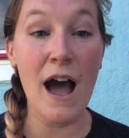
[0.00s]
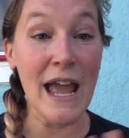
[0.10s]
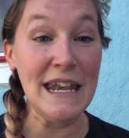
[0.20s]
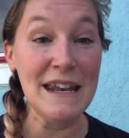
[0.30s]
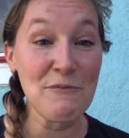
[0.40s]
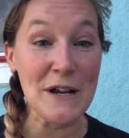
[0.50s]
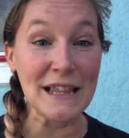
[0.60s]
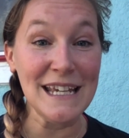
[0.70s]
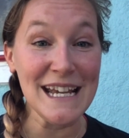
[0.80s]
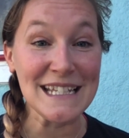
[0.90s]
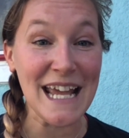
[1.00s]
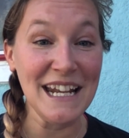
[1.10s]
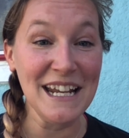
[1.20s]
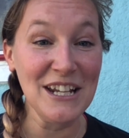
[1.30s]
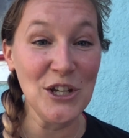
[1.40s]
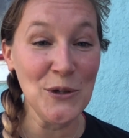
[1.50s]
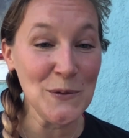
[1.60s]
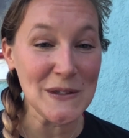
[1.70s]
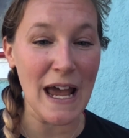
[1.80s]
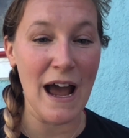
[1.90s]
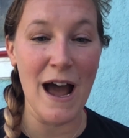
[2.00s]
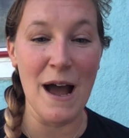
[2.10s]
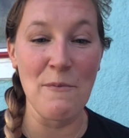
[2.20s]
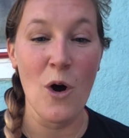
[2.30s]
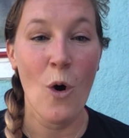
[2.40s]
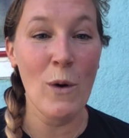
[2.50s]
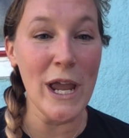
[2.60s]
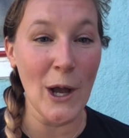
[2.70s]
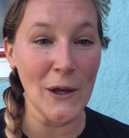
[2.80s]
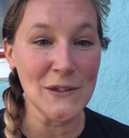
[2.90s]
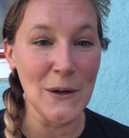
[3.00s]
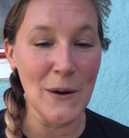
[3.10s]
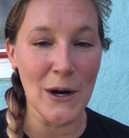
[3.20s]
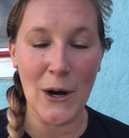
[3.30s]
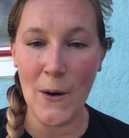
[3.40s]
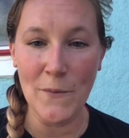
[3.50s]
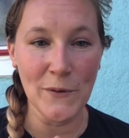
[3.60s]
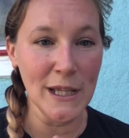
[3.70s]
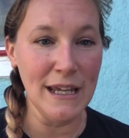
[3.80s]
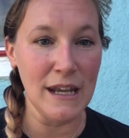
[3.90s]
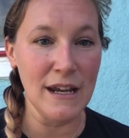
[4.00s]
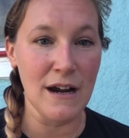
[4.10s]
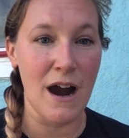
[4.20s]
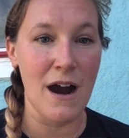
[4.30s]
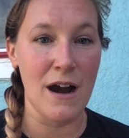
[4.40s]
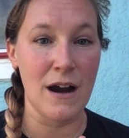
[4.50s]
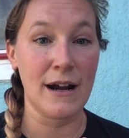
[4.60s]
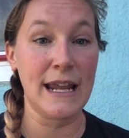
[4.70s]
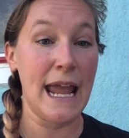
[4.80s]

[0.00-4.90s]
In really exciting news, we also are hopefully getting our